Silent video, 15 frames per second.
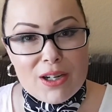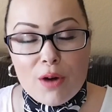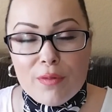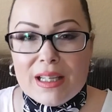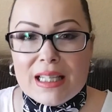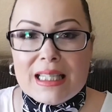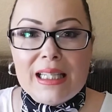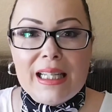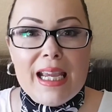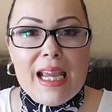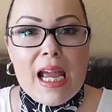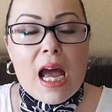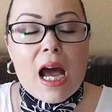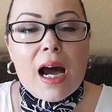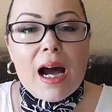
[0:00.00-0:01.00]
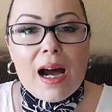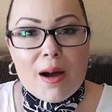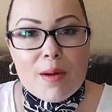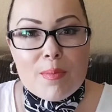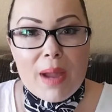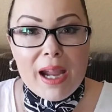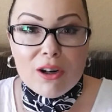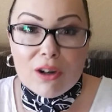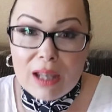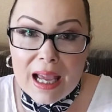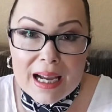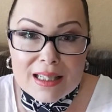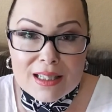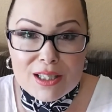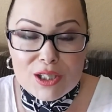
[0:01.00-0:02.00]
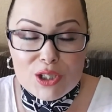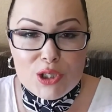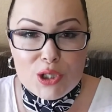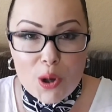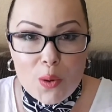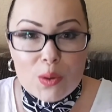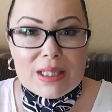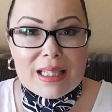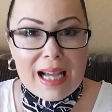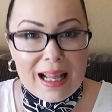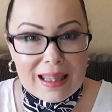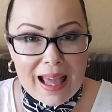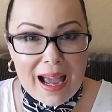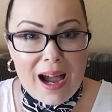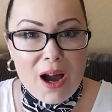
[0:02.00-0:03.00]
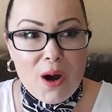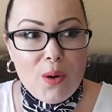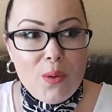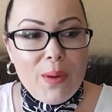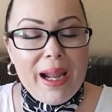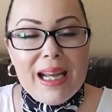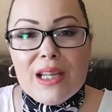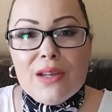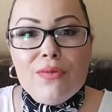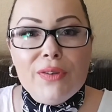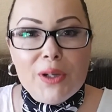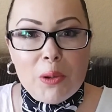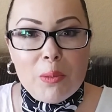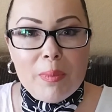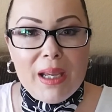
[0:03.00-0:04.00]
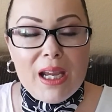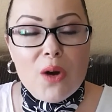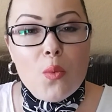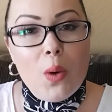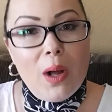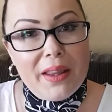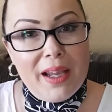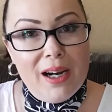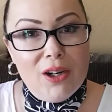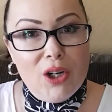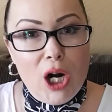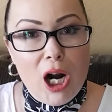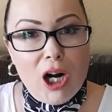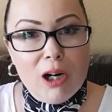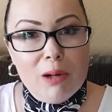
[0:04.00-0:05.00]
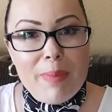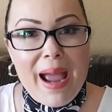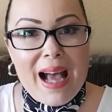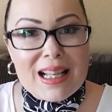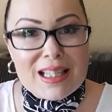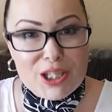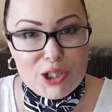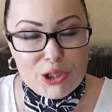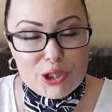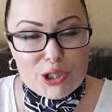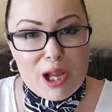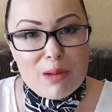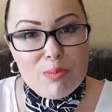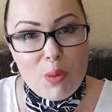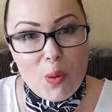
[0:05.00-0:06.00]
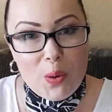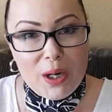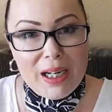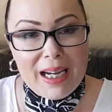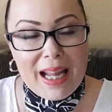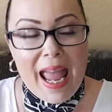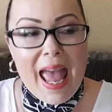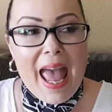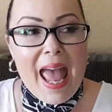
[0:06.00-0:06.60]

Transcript: Obviously, airlines don't allow any filming while there are passengers on board,